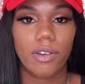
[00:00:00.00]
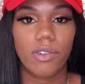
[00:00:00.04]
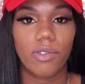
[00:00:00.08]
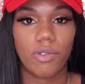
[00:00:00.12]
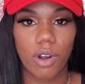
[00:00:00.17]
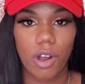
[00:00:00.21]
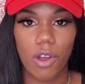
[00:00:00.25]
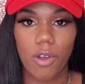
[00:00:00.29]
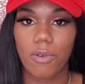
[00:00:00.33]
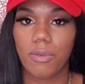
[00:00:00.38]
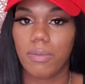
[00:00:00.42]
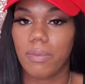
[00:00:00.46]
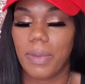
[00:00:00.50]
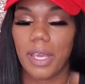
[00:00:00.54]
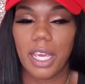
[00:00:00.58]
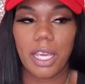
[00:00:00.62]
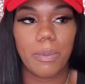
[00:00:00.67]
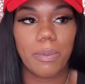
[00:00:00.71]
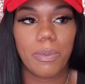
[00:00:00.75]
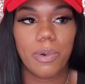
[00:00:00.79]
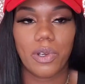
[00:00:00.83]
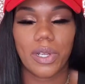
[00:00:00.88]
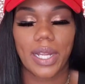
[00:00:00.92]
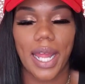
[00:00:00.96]
grown
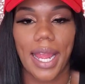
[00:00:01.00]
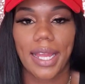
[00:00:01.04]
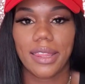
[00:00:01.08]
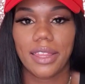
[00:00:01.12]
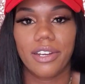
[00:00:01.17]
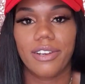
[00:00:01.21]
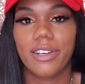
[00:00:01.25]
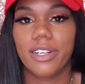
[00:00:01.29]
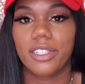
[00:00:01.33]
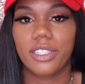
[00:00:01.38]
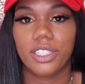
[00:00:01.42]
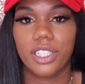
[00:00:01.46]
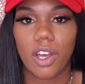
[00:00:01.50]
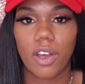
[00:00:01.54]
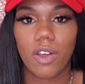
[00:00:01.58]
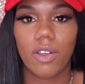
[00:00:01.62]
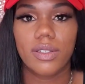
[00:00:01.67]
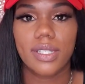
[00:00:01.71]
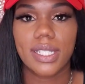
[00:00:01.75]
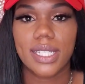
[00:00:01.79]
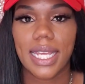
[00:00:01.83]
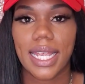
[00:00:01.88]
people, like they're adults.